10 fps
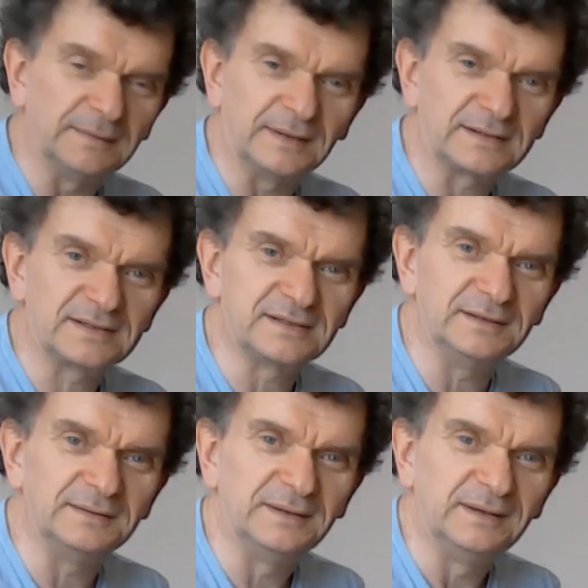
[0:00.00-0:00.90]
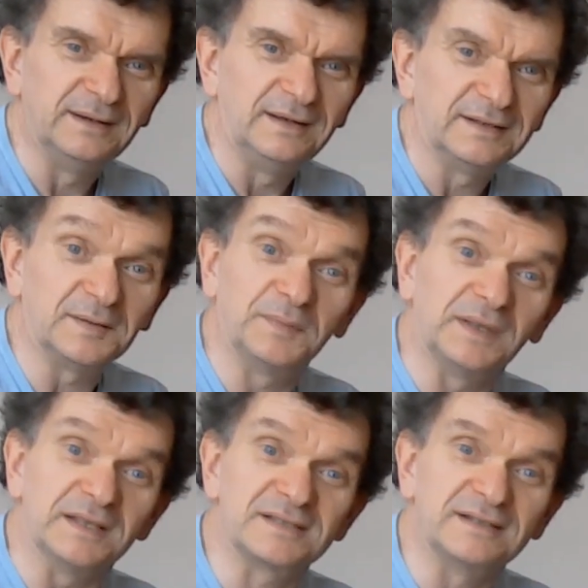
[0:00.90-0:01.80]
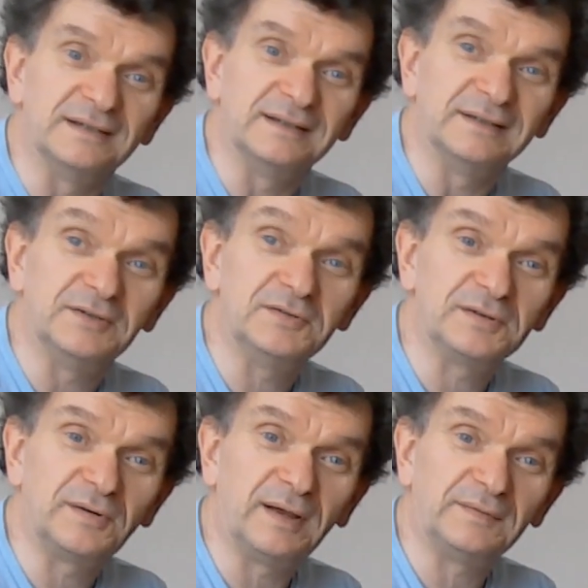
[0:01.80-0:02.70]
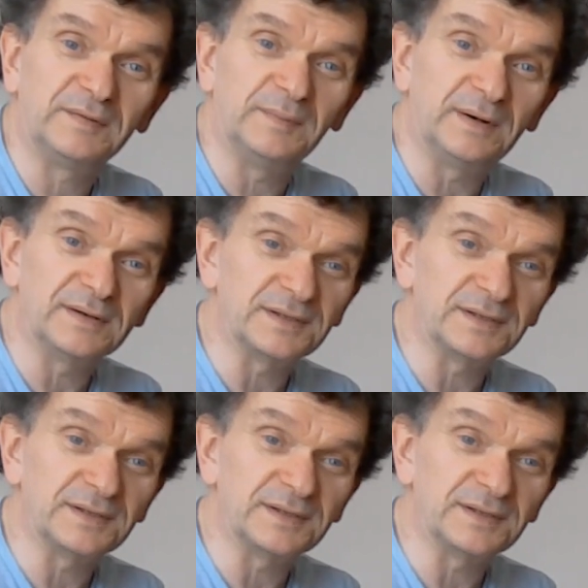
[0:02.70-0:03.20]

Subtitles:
that's something that's due to arrive tomorrow.